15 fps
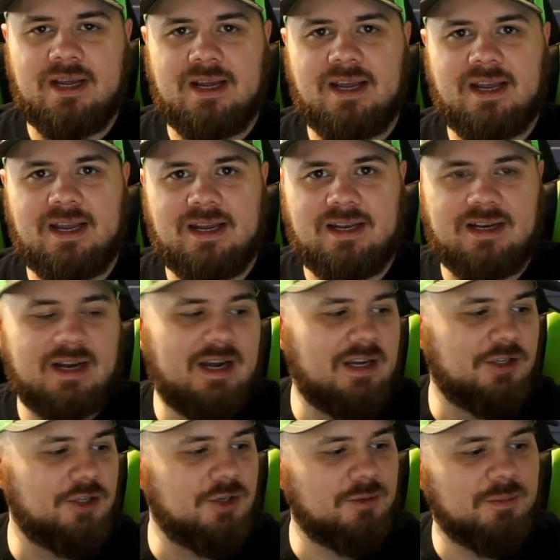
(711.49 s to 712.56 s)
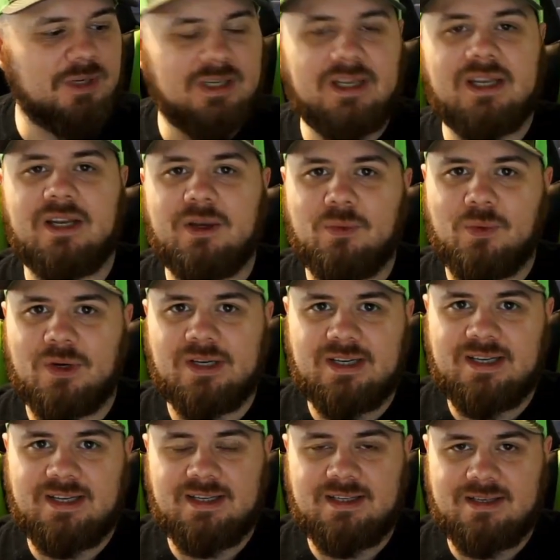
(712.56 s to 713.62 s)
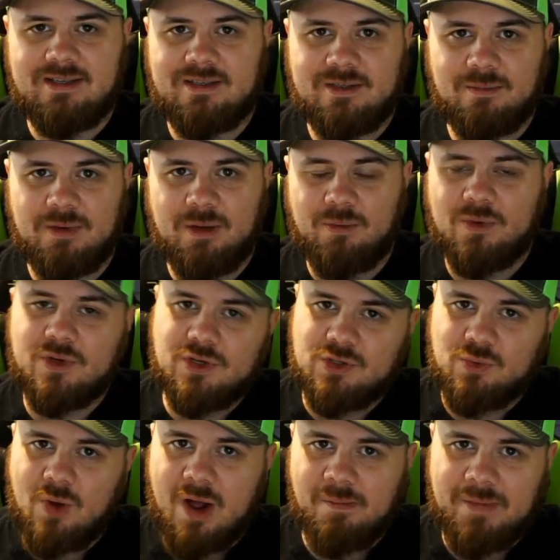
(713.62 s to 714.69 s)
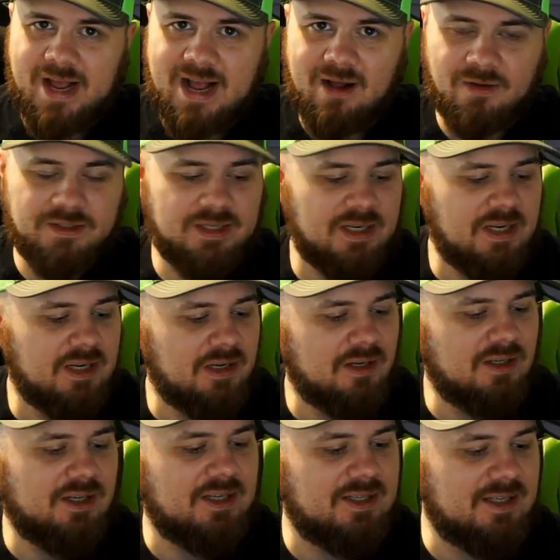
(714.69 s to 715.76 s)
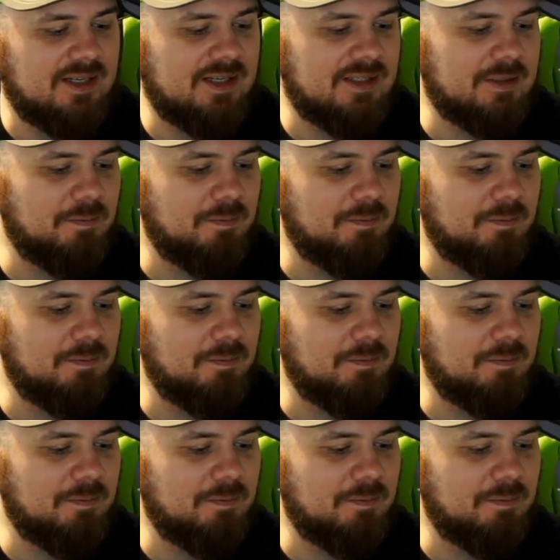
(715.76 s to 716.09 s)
and I should be getting one in to be able to swap out on this.